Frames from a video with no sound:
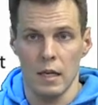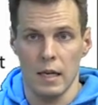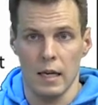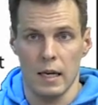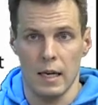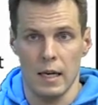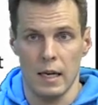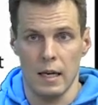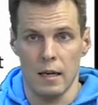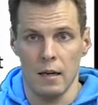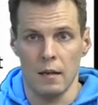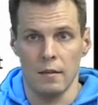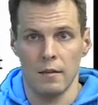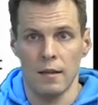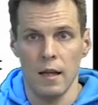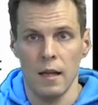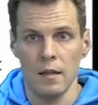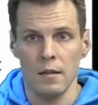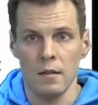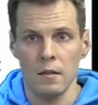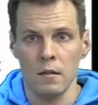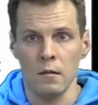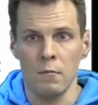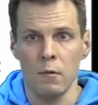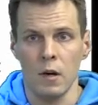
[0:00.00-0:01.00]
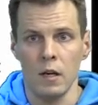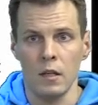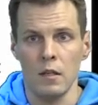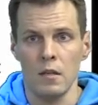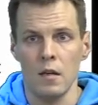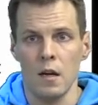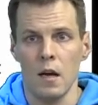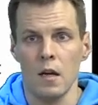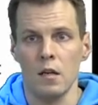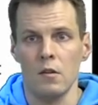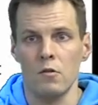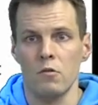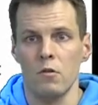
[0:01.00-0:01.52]
And that's quite
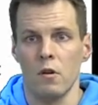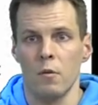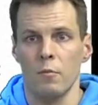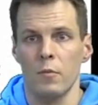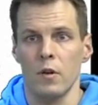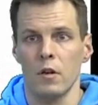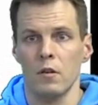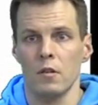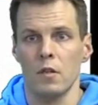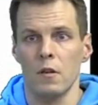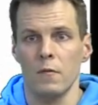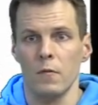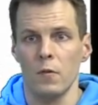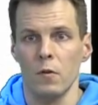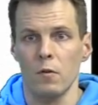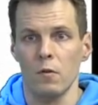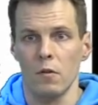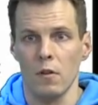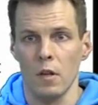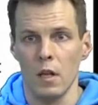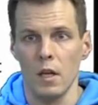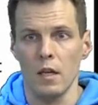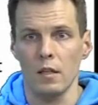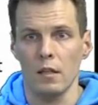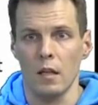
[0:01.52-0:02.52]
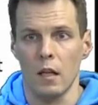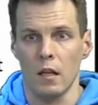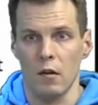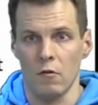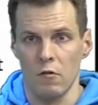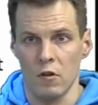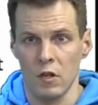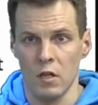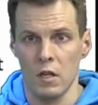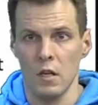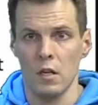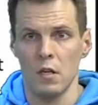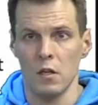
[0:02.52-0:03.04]
natural because if you think that
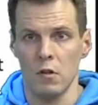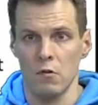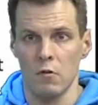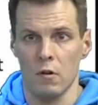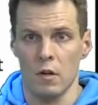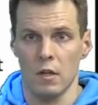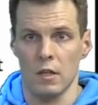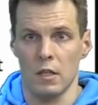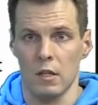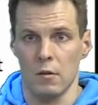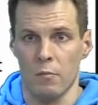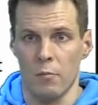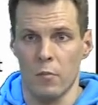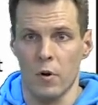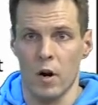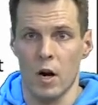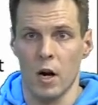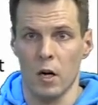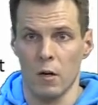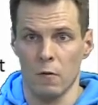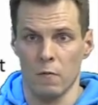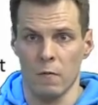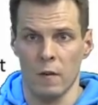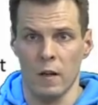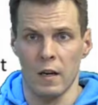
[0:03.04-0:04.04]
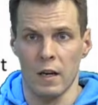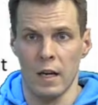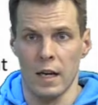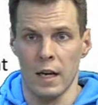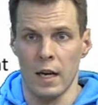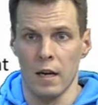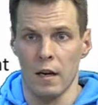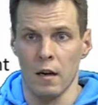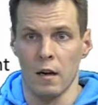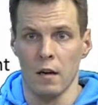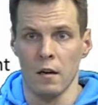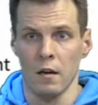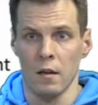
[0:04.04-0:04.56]
residual is the part of the
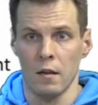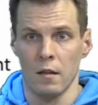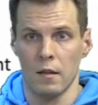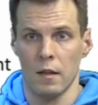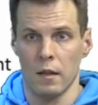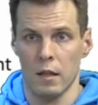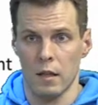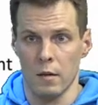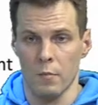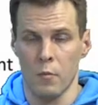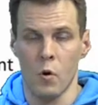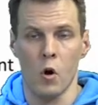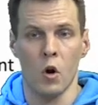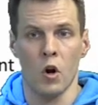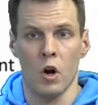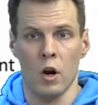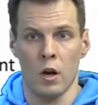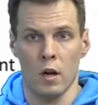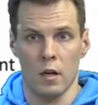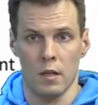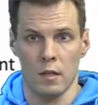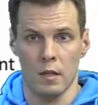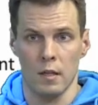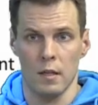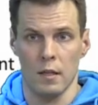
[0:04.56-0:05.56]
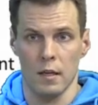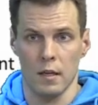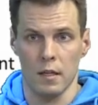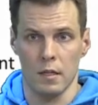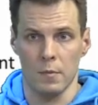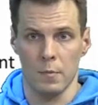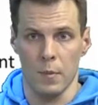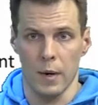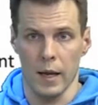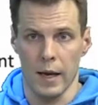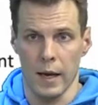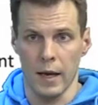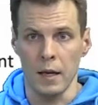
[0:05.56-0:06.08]
data that the model doesn't
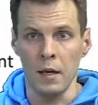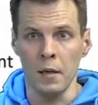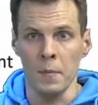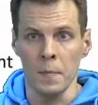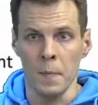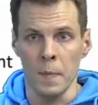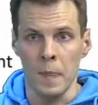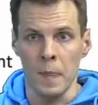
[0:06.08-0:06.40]
explain,